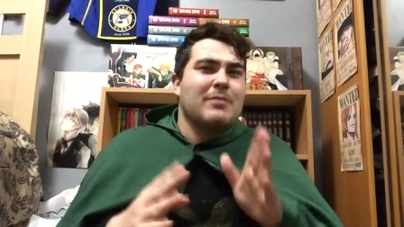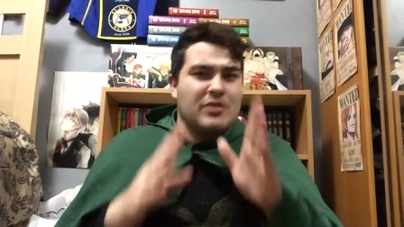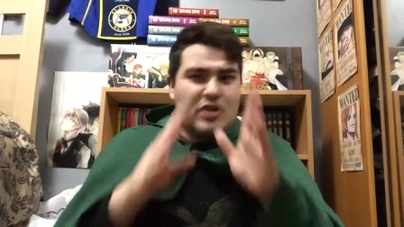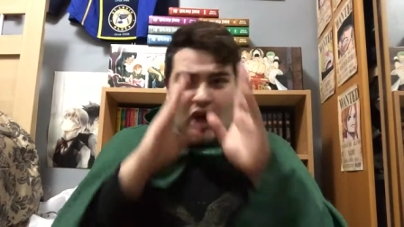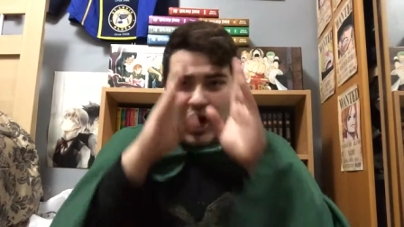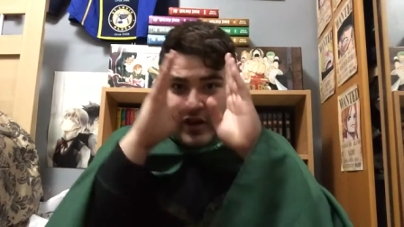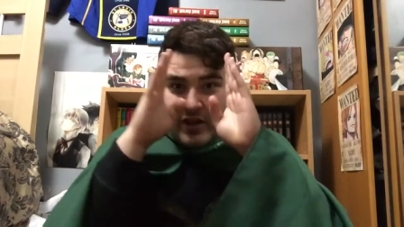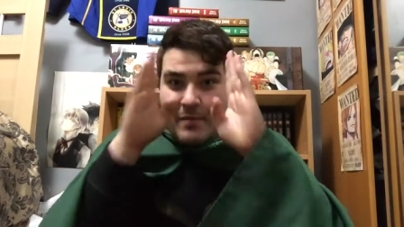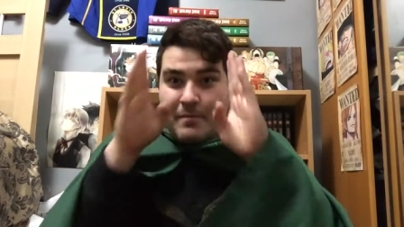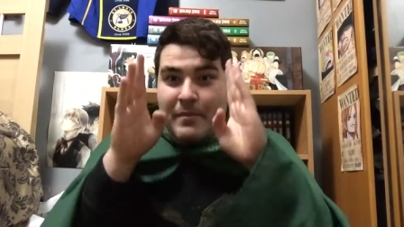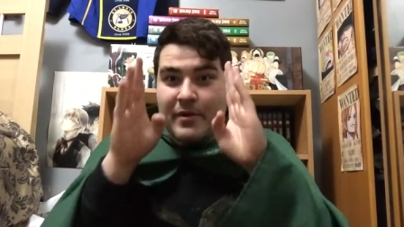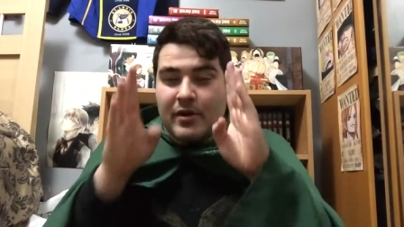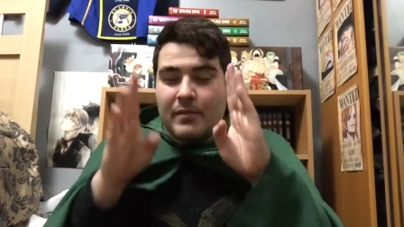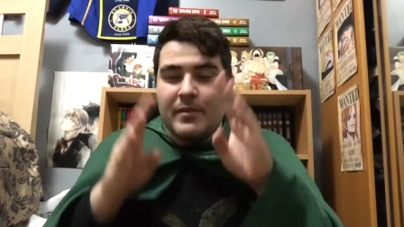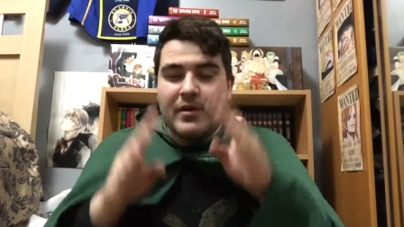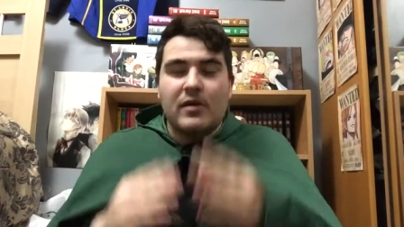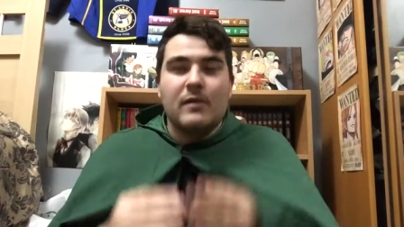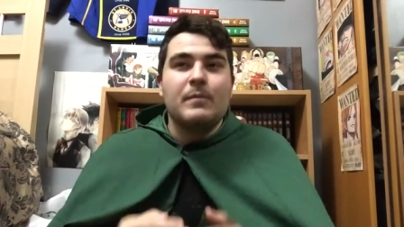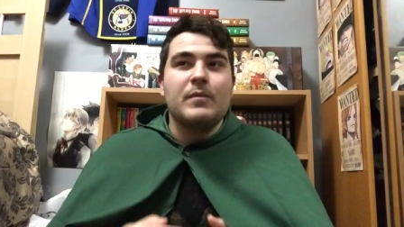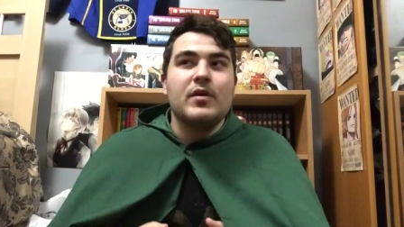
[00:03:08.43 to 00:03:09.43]
but not in the middle
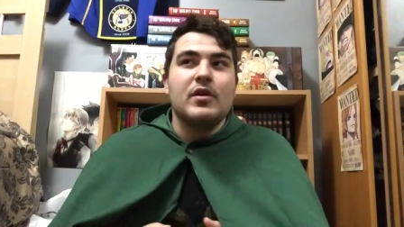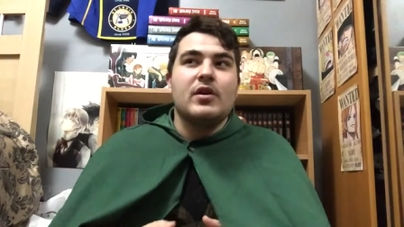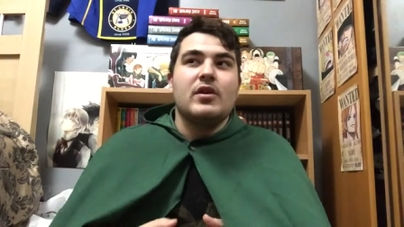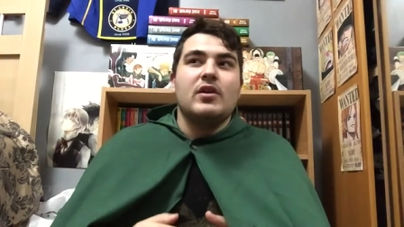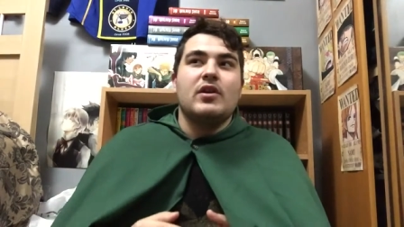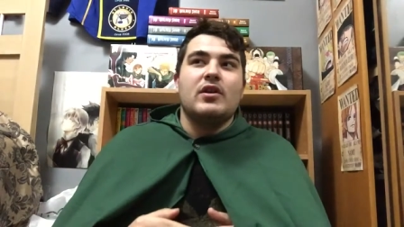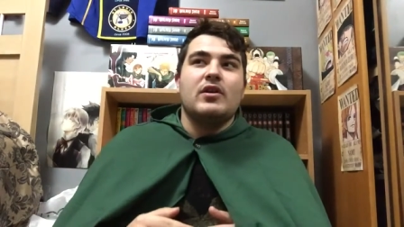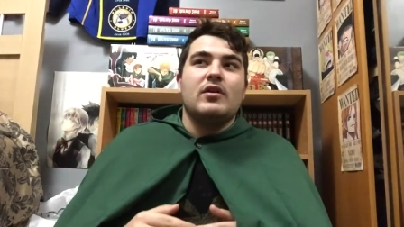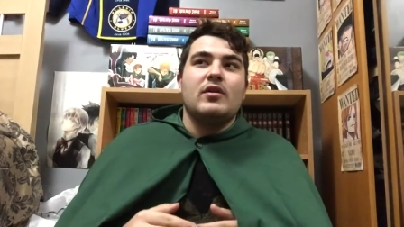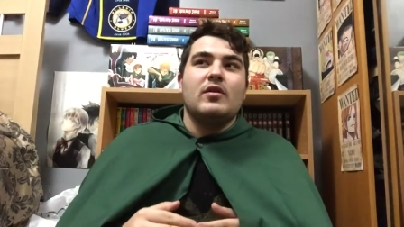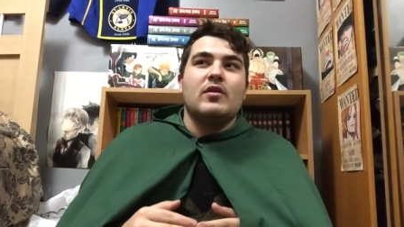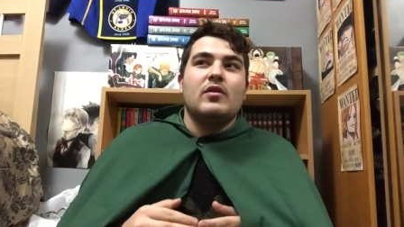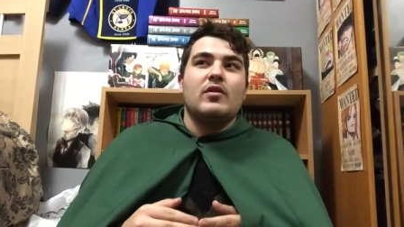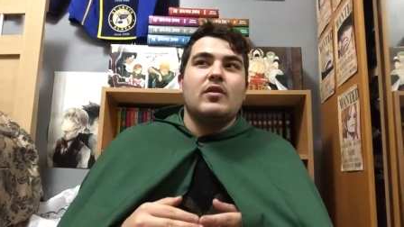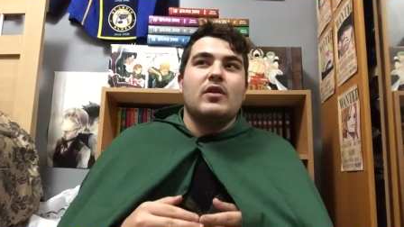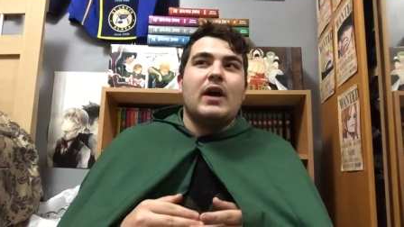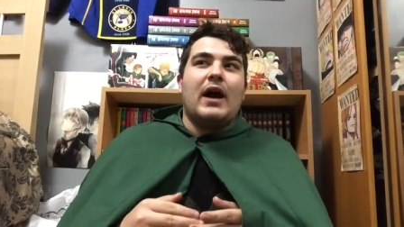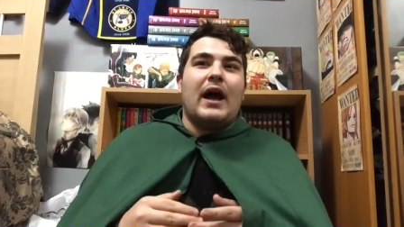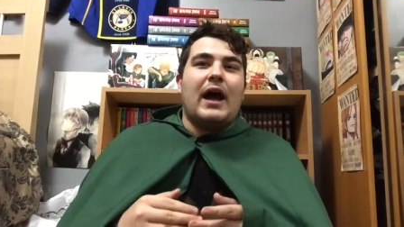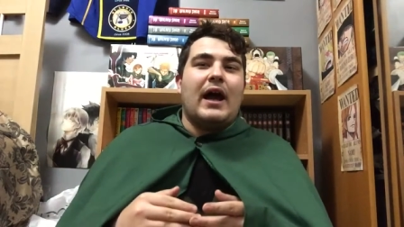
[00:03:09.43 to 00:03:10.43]
middle.
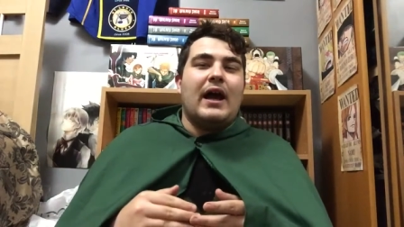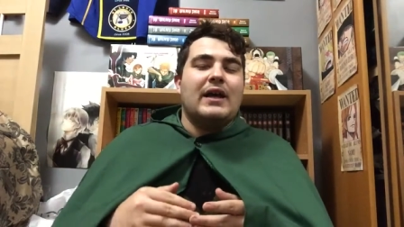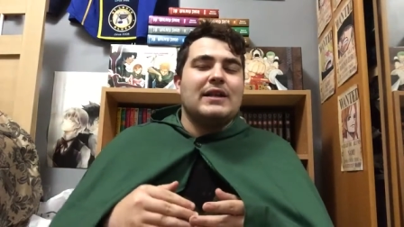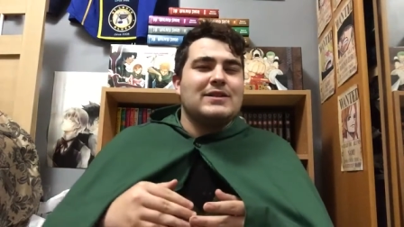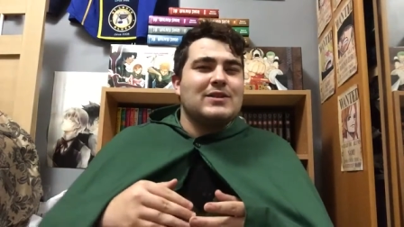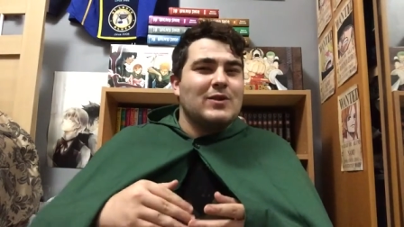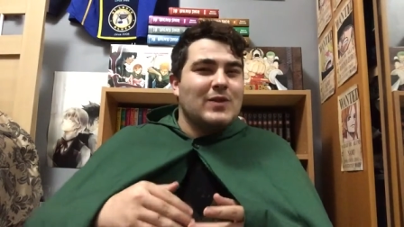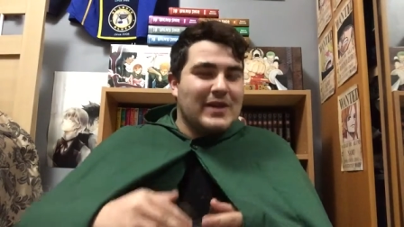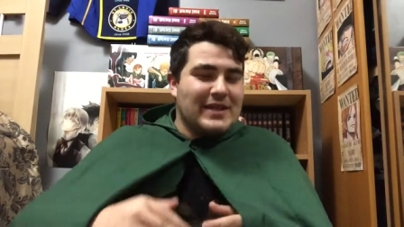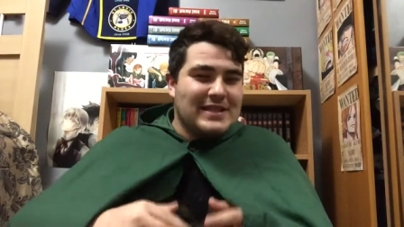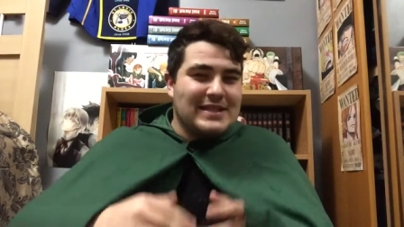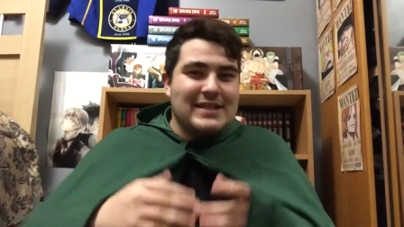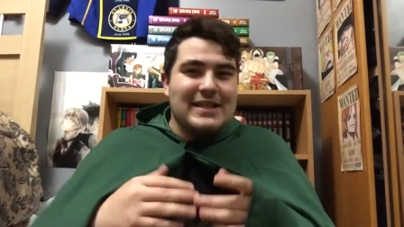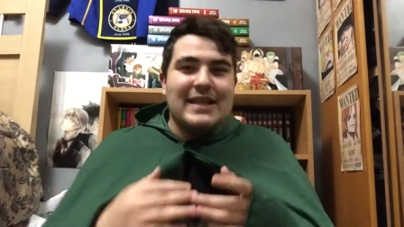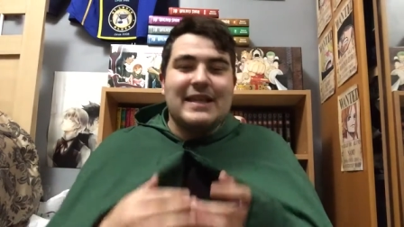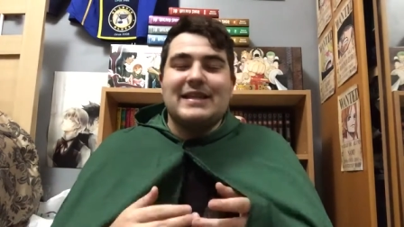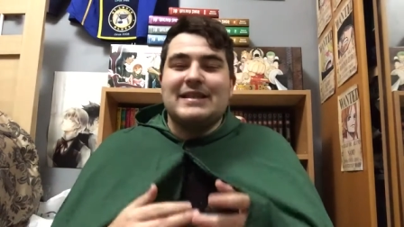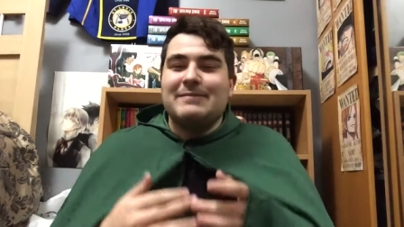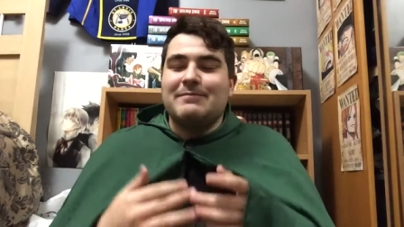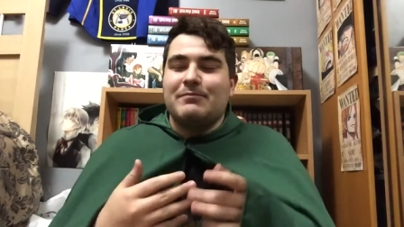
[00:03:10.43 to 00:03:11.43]
So it's
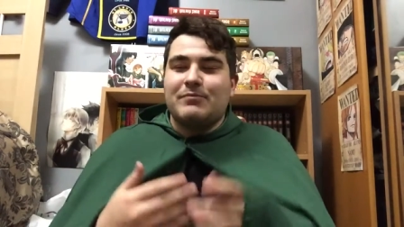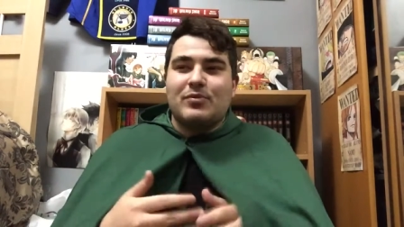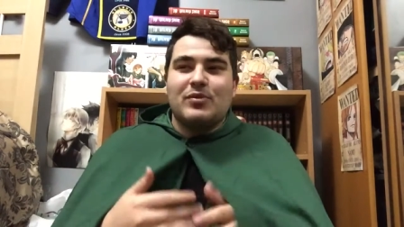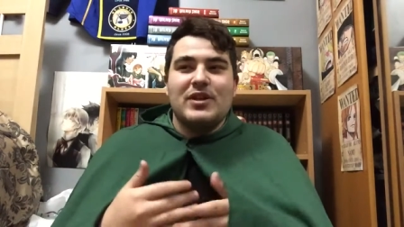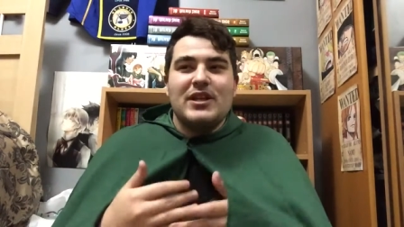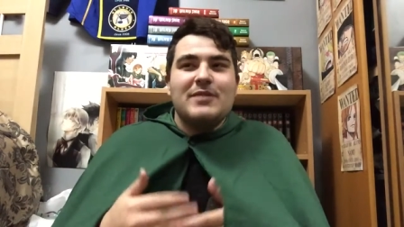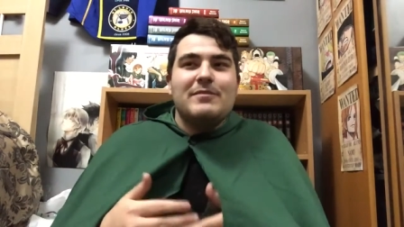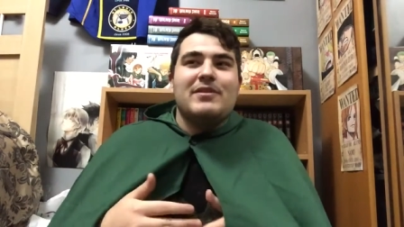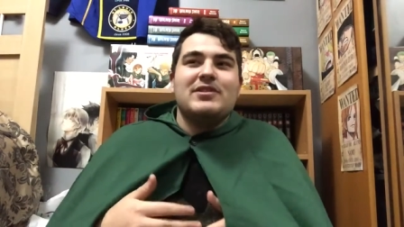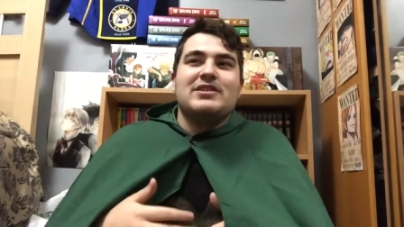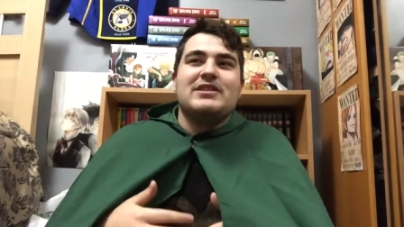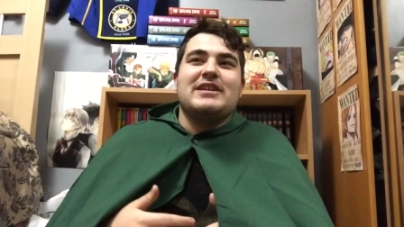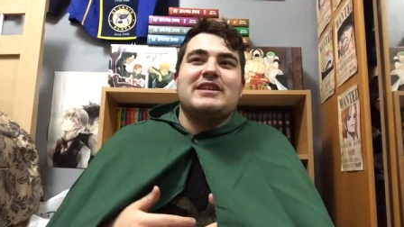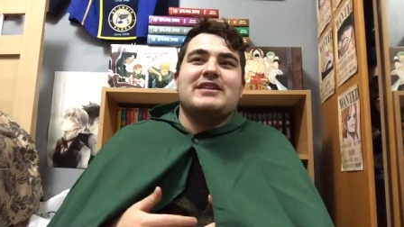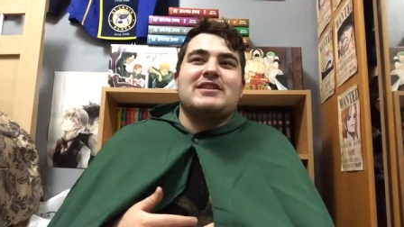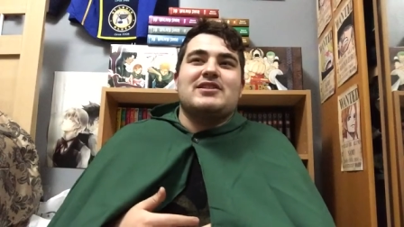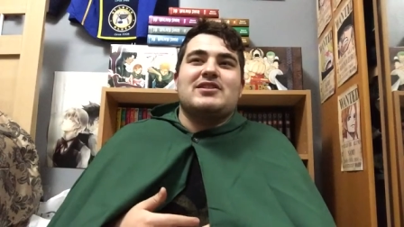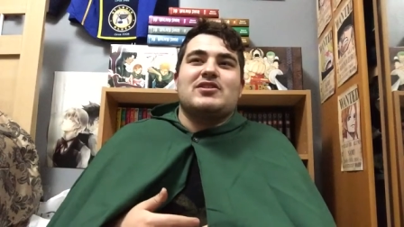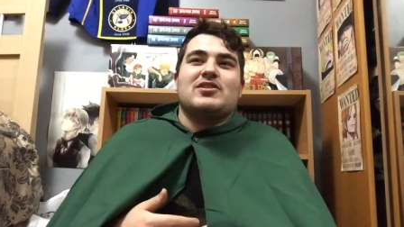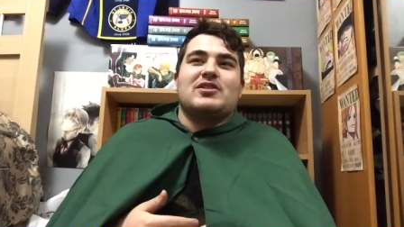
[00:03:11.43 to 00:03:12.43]
it pretty much
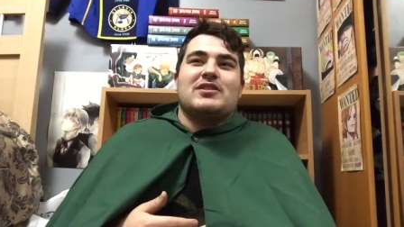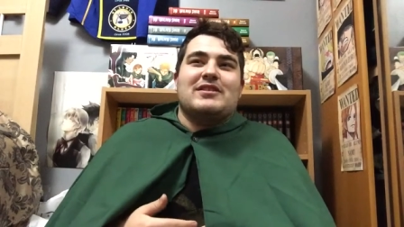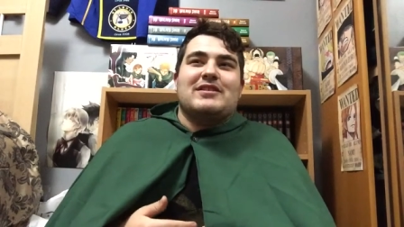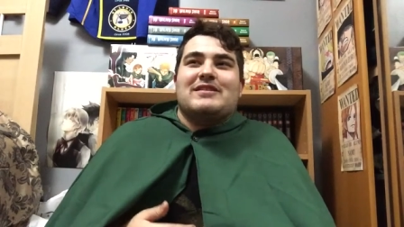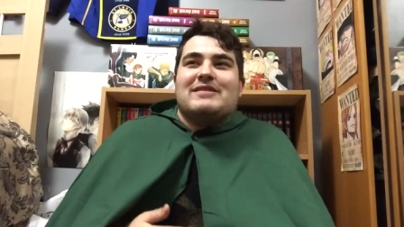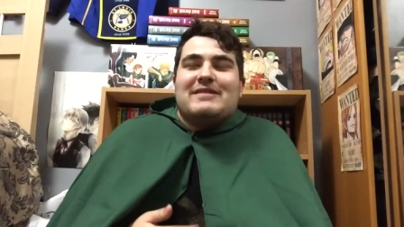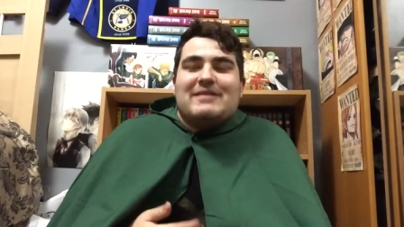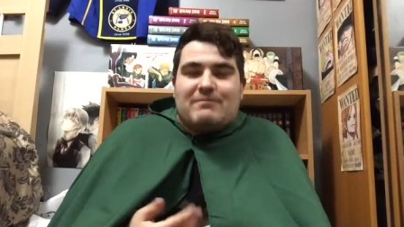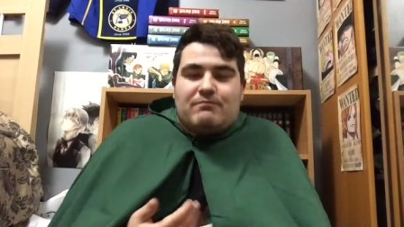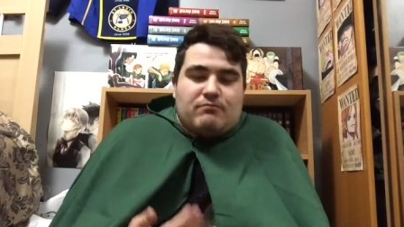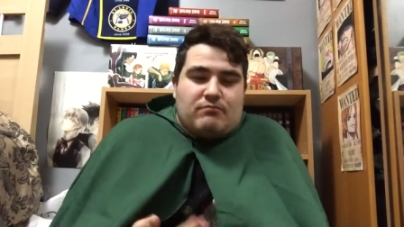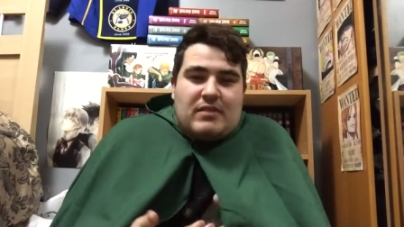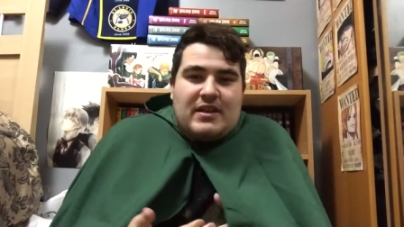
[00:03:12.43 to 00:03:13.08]
it's he's,